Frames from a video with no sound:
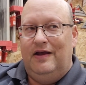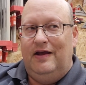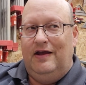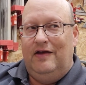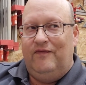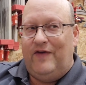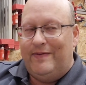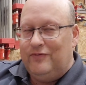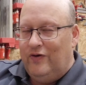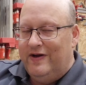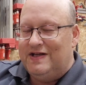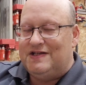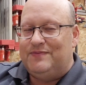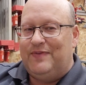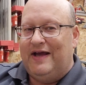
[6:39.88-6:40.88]
if I'm going
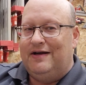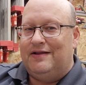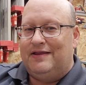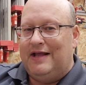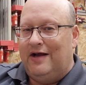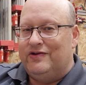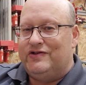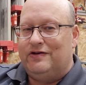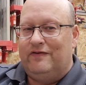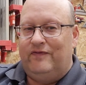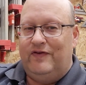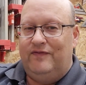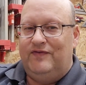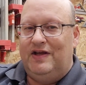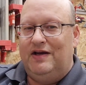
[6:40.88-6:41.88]
to spend $1,000 or
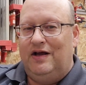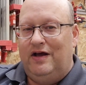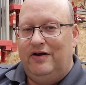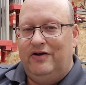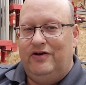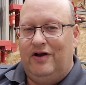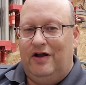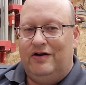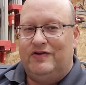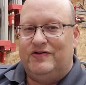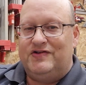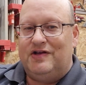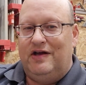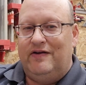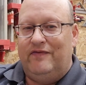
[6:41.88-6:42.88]

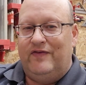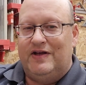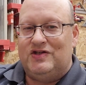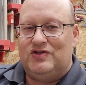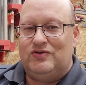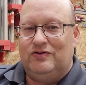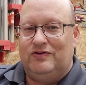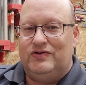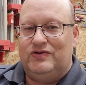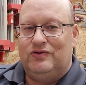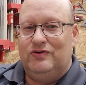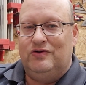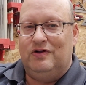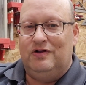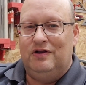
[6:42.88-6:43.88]
$1,500 on a Festool
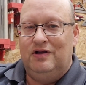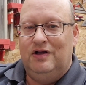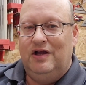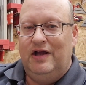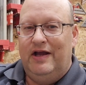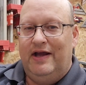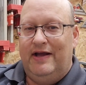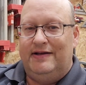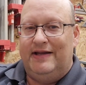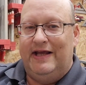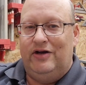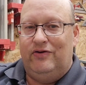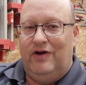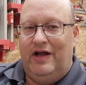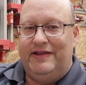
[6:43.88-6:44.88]
tool
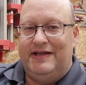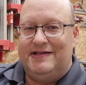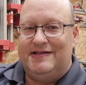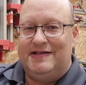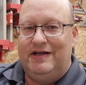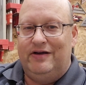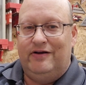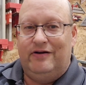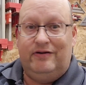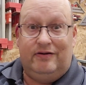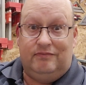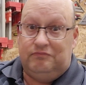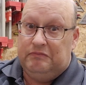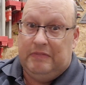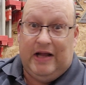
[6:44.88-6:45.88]
later on this
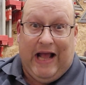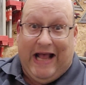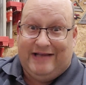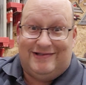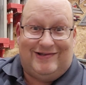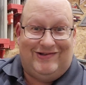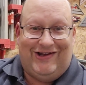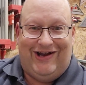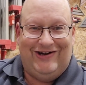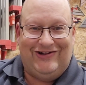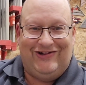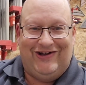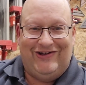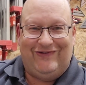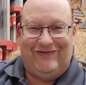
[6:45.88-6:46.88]
year, ask Santa
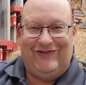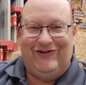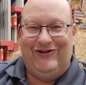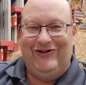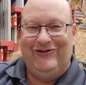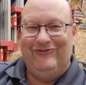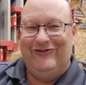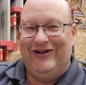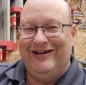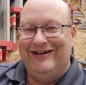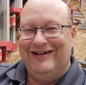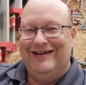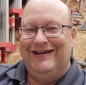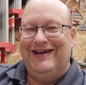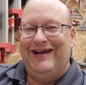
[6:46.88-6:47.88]
Claus for a new one.
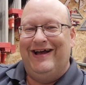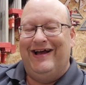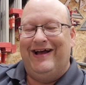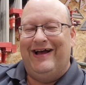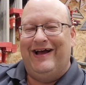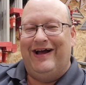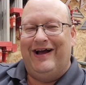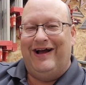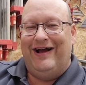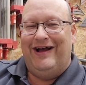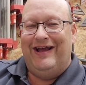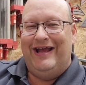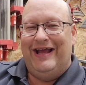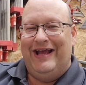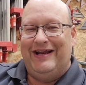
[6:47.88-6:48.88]

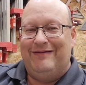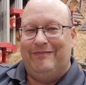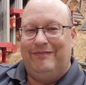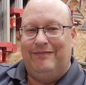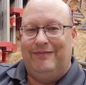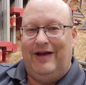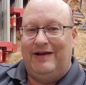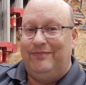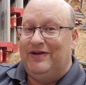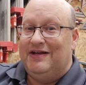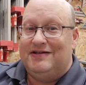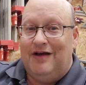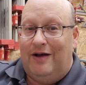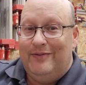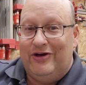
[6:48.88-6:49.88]
It might be a
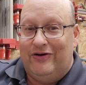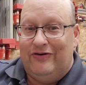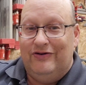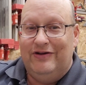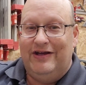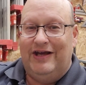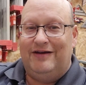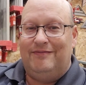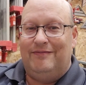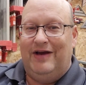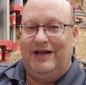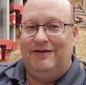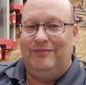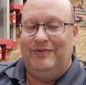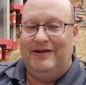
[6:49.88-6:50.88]
domino. It
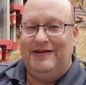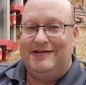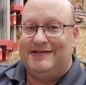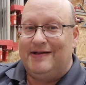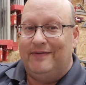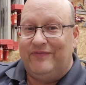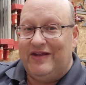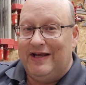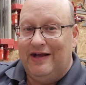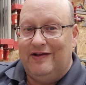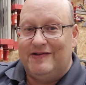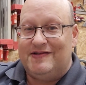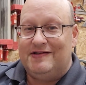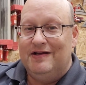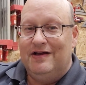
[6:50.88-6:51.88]
might be something
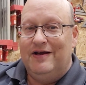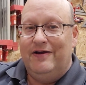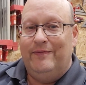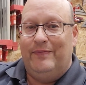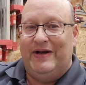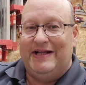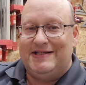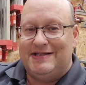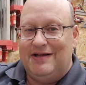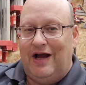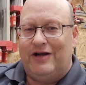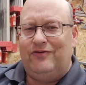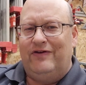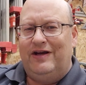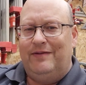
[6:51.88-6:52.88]
else. But it's
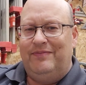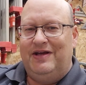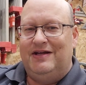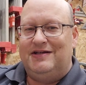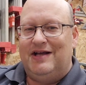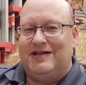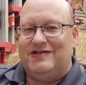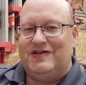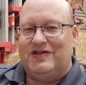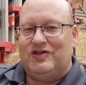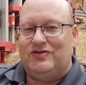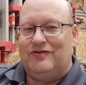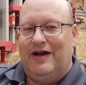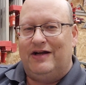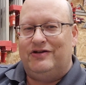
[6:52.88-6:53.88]
not going to be a dust
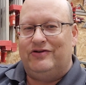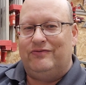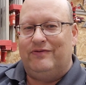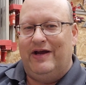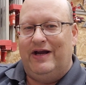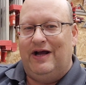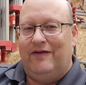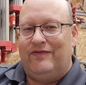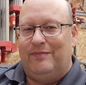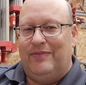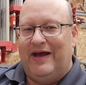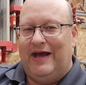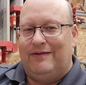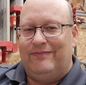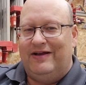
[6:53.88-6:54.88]
extractor right off the
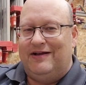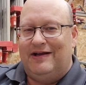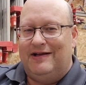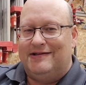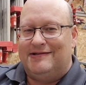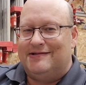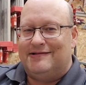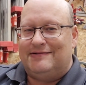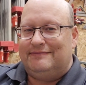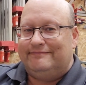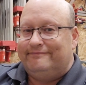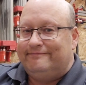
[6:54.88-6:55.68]
bat because